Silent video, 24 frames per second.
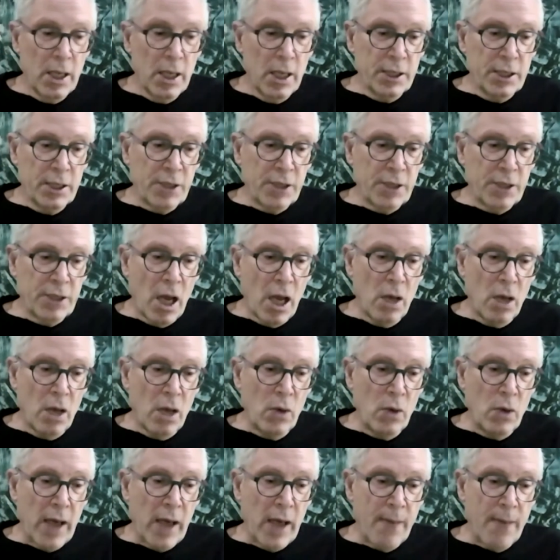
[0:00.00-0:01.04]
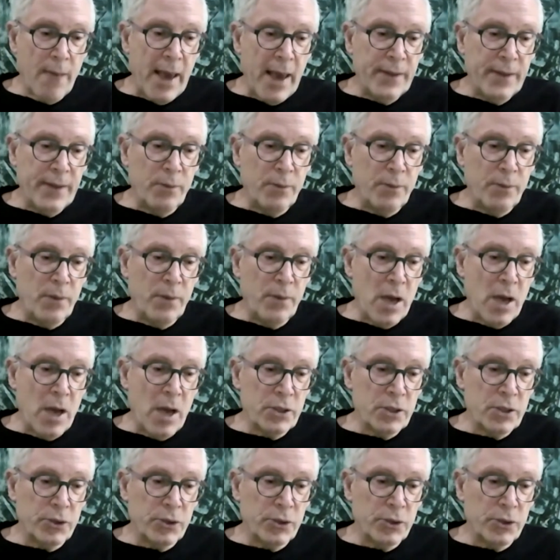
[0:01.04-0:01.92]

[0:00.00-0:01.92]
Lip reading: So when I made the proposals